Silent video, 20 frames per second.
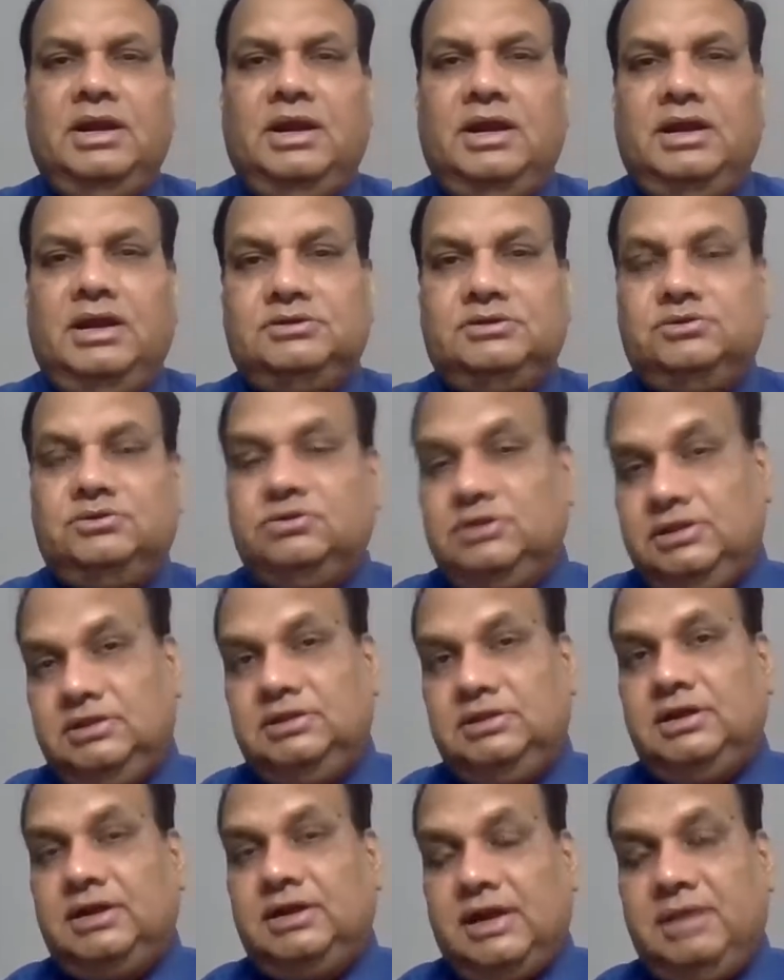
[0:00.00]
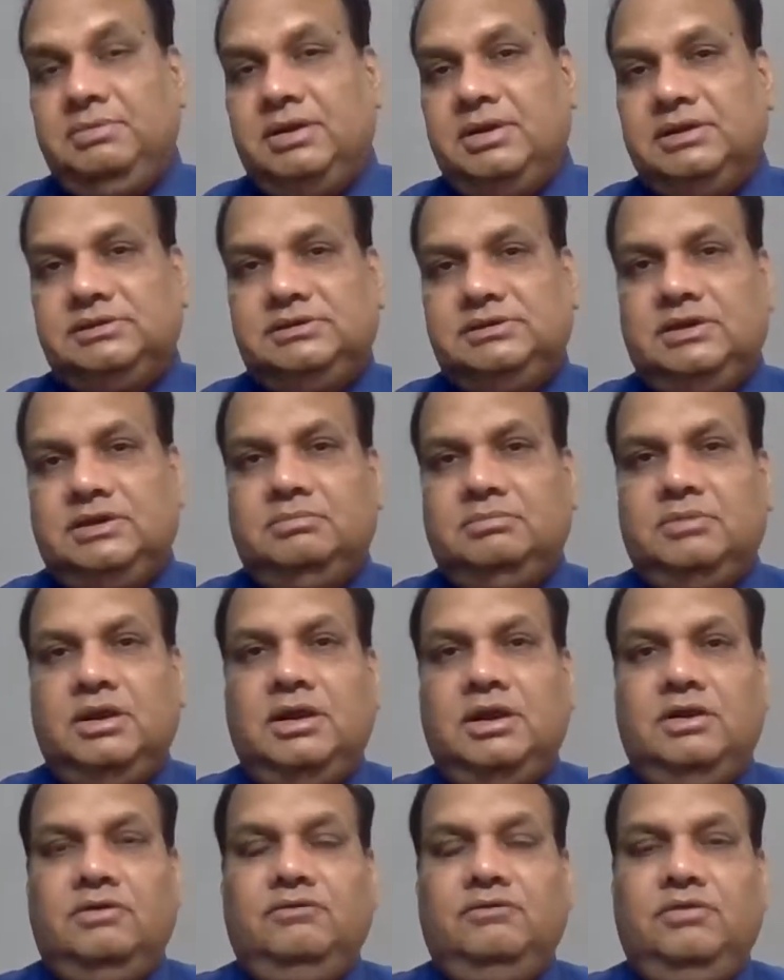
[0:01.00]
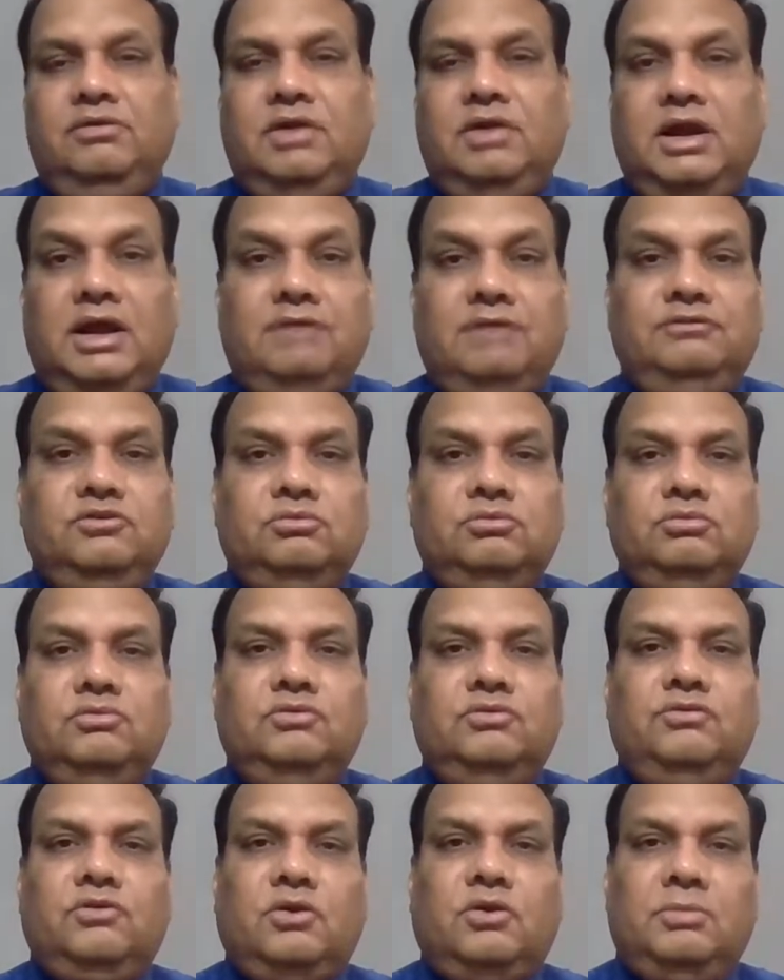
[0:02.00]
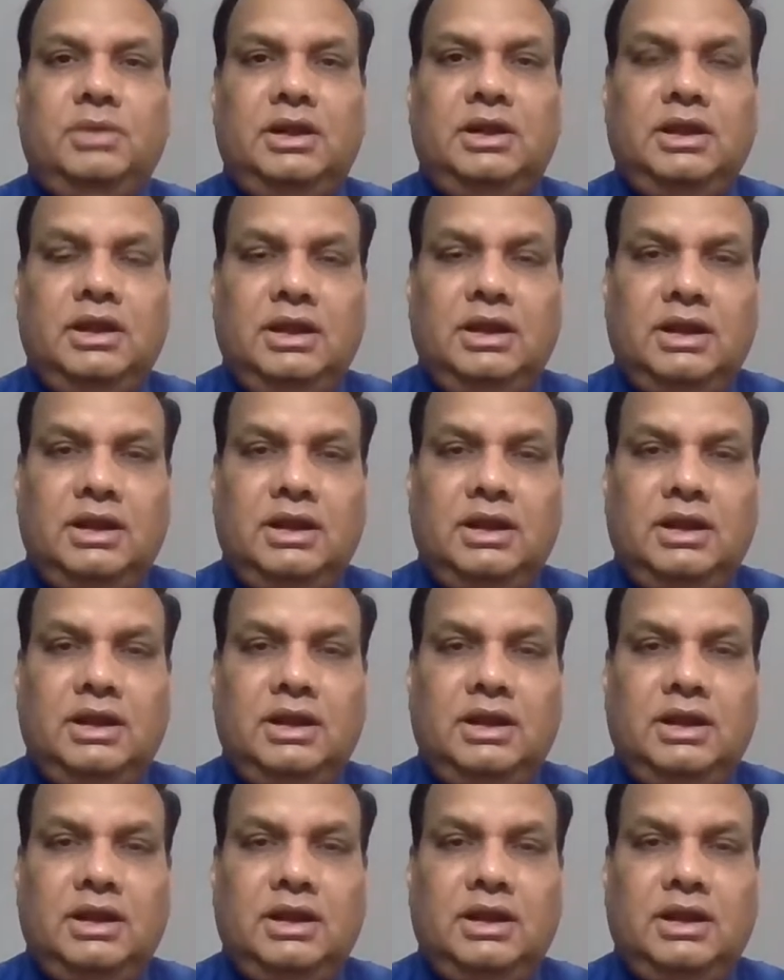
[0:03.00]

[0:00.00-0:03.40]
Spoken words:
So the time has come. We will have to move from a